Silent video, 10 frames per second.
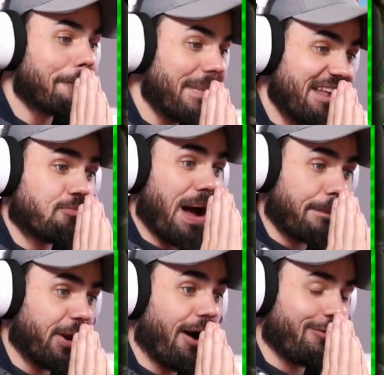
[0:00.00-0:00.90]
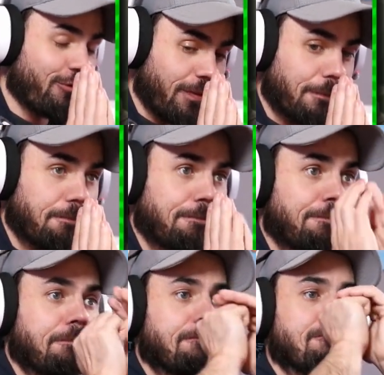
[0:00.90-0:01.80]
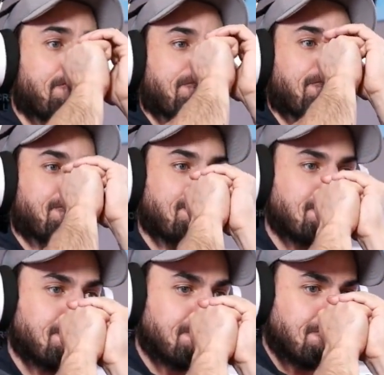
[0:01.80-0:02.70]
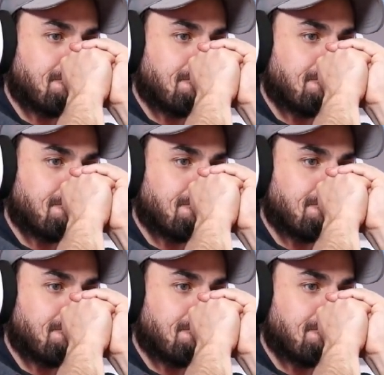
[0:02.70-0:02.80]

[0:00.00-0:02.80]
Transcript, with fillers: He's popping off. Yeah!